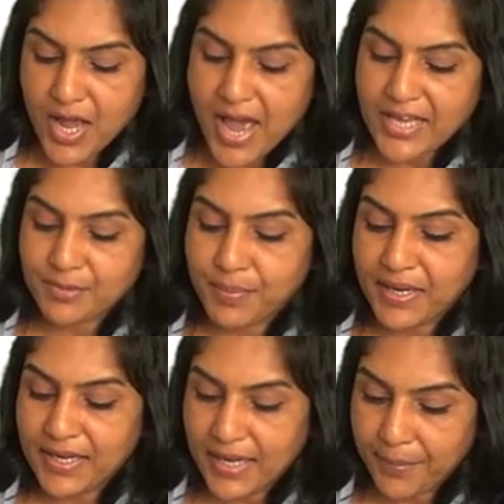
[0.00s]
has
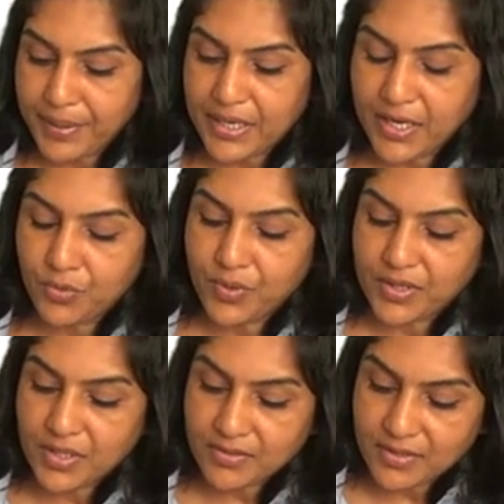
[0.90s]
been debited
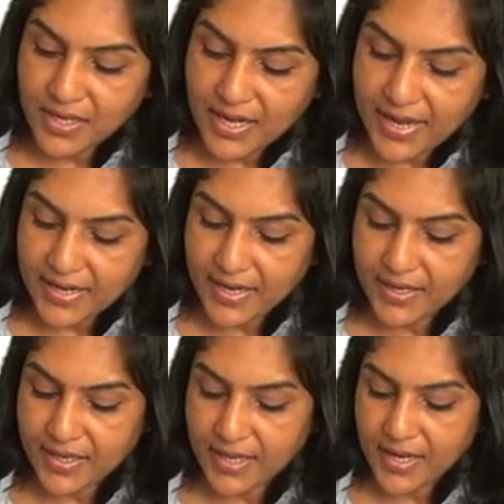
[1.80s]
with 3 lakh
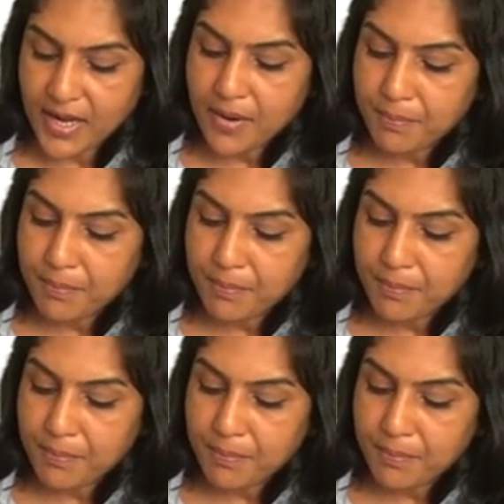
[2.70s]
80